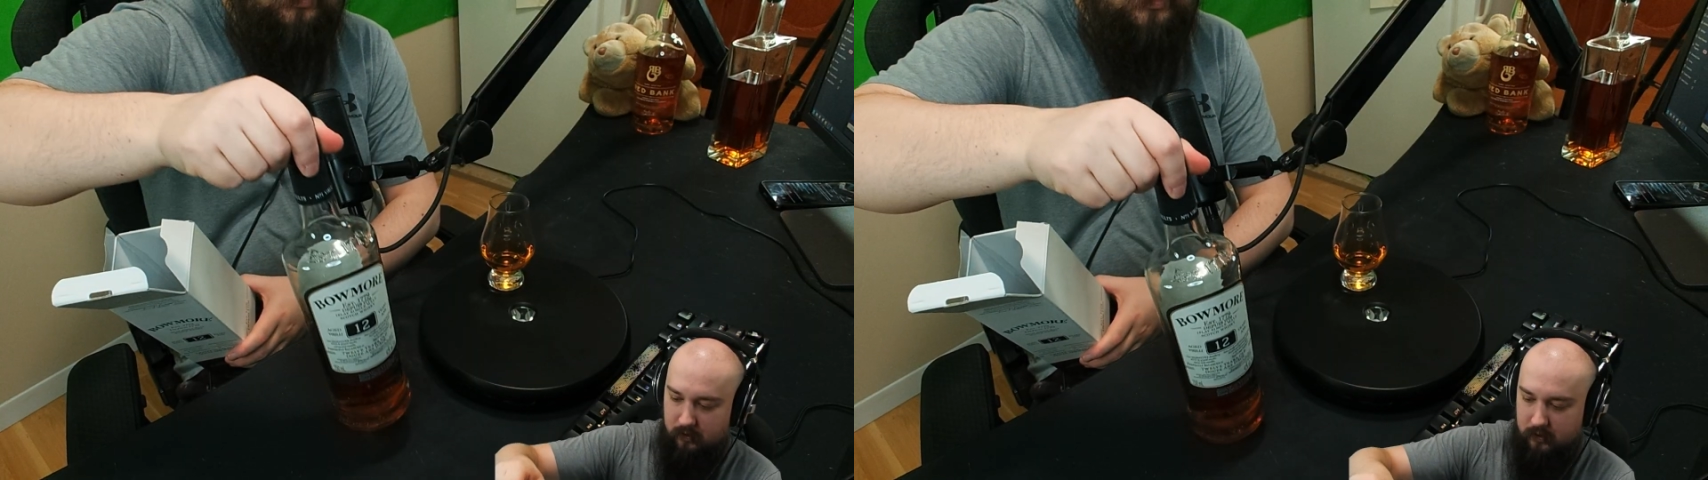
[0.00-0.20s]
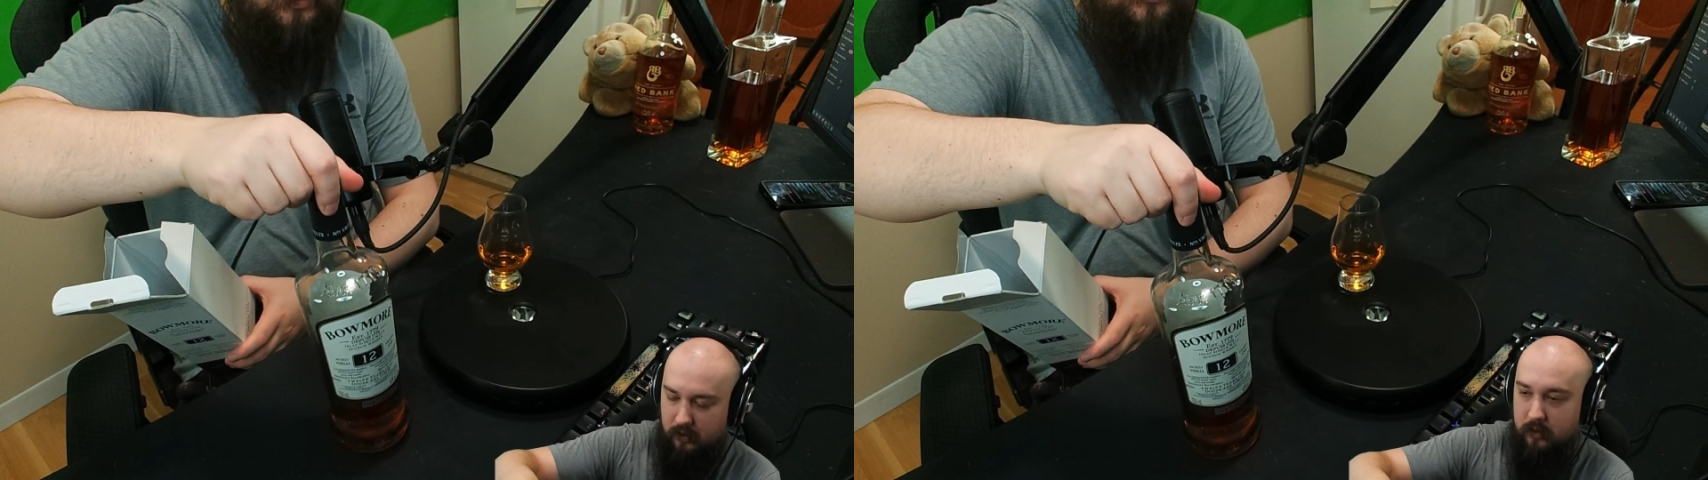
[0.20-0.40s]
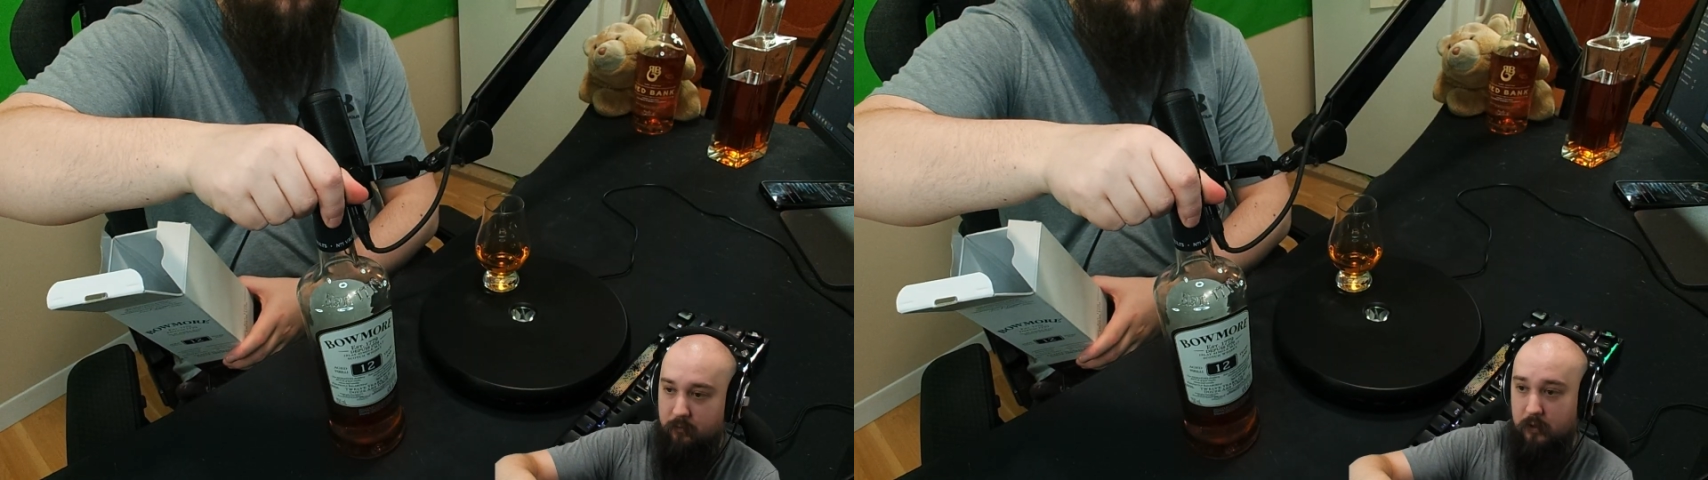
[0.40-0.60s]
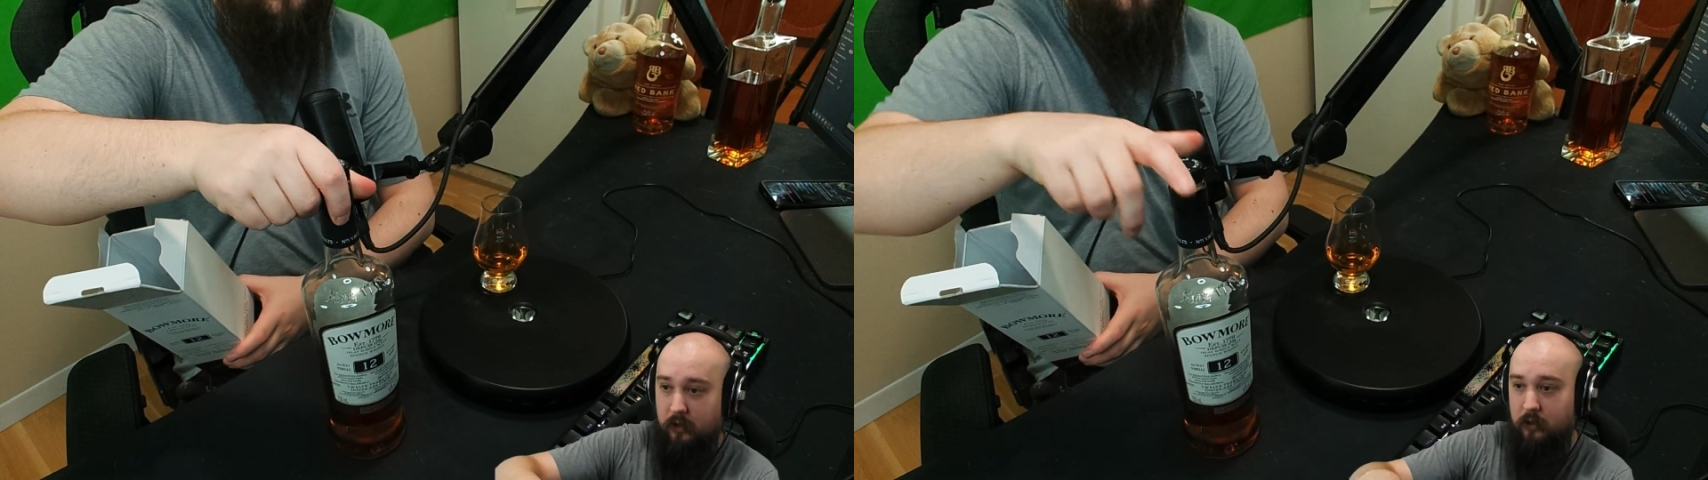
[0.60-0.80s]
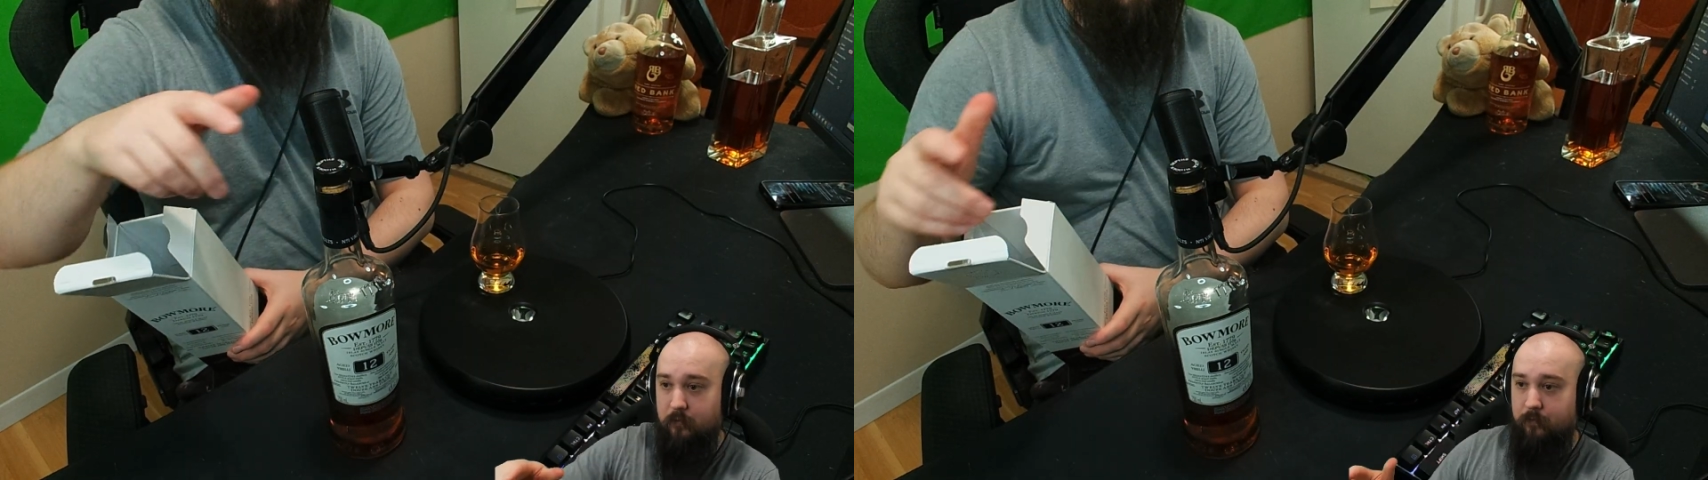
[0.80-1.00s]
tend to
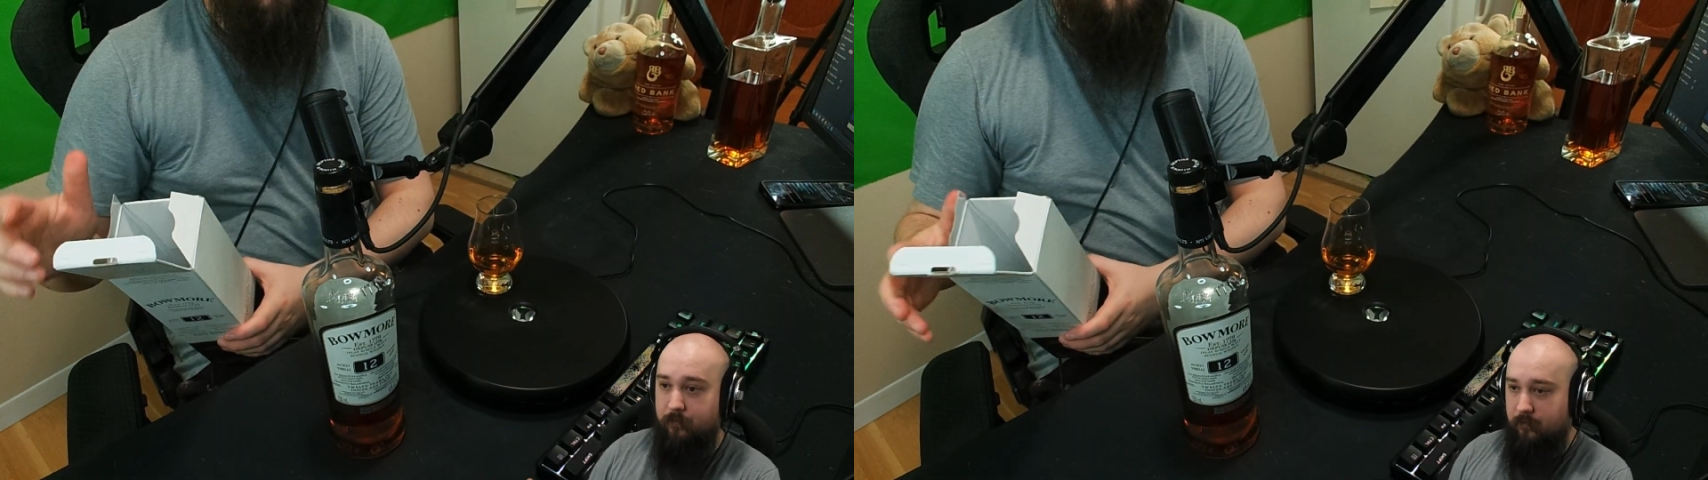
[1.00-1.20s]
be.